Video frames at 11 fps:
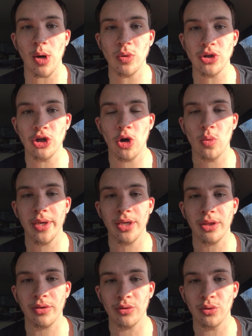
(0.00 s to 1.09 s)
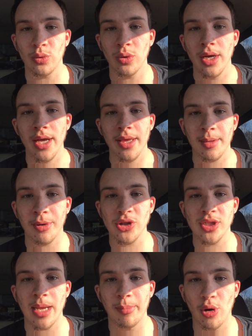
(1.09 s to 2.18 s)
I was going through the
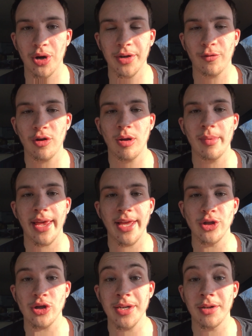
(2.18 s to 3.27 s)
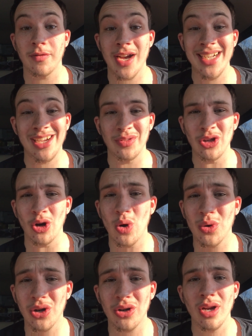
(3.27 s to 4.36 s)
person I bought it from and trying to find out the
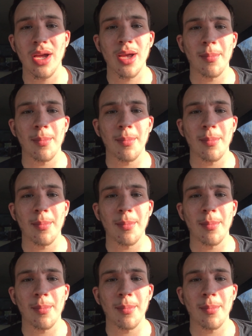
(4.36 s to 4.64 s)
owner,